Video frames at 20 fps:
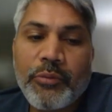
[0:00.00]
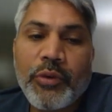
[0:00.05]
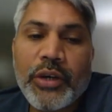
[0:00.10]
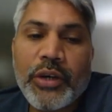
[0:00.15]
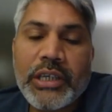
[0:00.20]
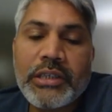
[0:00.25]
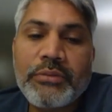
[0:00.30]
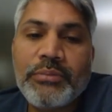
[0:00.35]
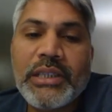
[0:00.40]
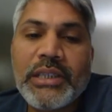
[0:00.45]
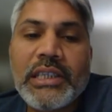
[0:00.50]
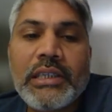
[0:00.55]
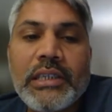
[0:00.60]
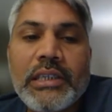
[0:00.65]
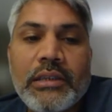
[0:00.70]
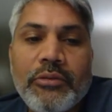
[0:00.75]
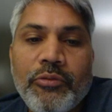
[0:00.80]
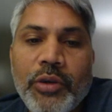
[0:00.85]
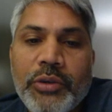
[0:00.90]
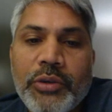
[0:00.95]
What
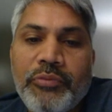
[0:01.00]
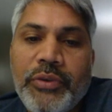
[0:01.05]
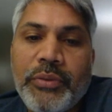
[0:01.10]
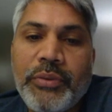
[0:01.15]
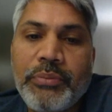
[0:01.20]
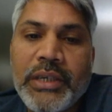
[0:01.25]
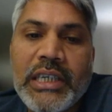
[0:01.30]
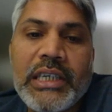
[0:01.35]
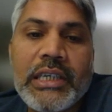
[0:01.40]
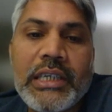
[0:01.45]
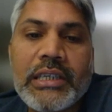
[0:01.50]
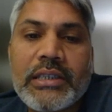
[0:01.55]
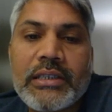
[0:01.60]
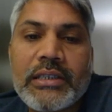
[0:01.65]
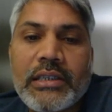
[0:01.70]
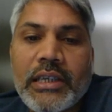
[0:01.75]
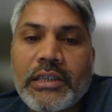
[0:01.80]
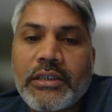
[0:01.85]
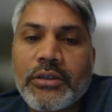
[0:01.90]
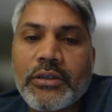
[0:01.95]
we mean is,
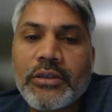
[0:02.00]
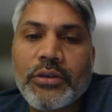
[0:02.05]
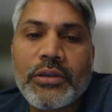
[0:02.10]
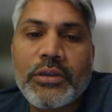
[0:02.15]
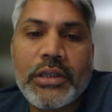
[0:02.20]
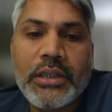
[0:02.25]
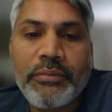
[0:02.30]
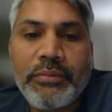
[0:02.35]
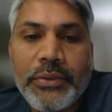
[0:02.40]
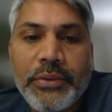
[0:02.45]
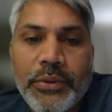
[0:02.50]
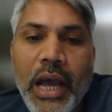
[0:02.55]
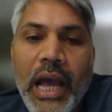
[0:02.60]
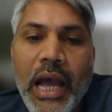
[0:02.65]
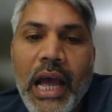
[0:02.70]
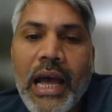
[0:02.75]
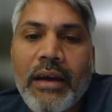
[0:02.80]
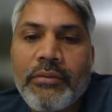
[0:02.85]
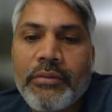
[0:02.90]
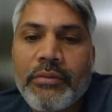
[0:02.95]
like, if you
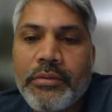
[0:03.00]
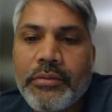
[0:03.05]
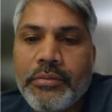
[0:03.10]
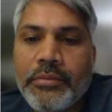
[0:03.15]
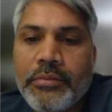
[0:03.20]
have